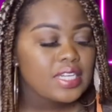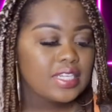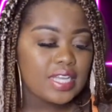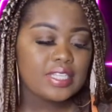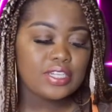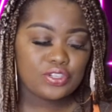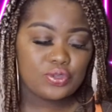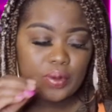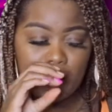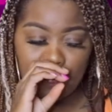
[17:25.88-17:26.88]
doesn't
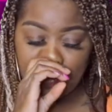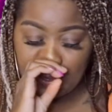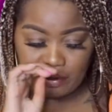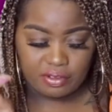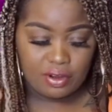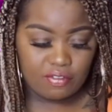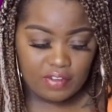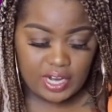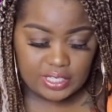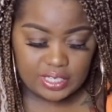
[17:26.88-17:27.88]
do it, but you know,
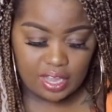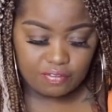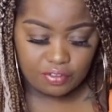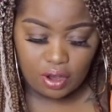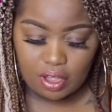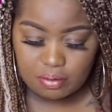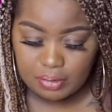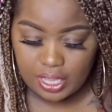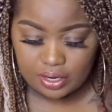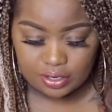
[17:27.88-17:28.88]
finds time for Autumn
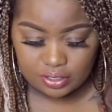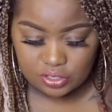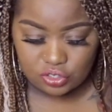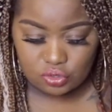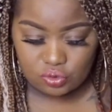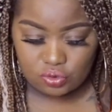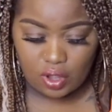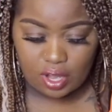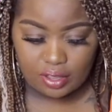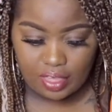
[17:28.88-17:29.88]
later to do
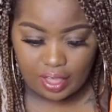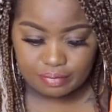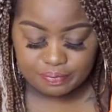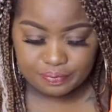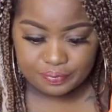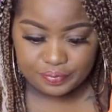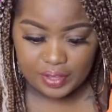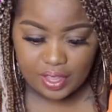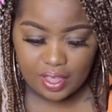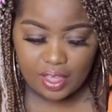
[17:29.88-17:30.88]
all of that.
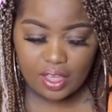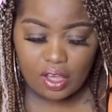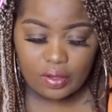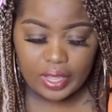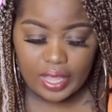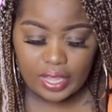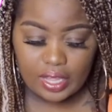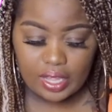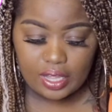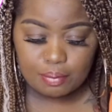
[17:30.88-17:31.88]
Okay,
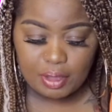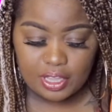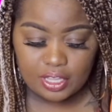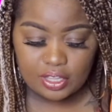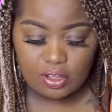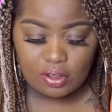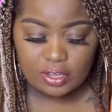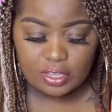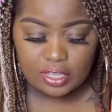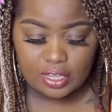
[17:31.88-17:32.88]
I think the
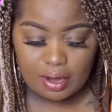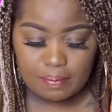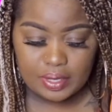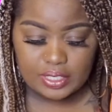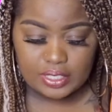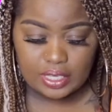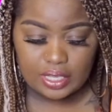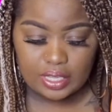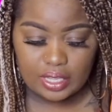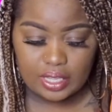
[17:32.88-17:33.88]
only thing that I'm
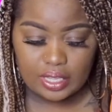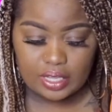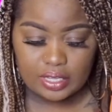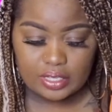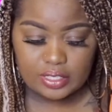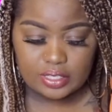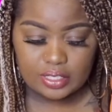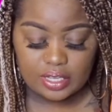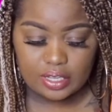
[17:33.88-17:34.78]
missing is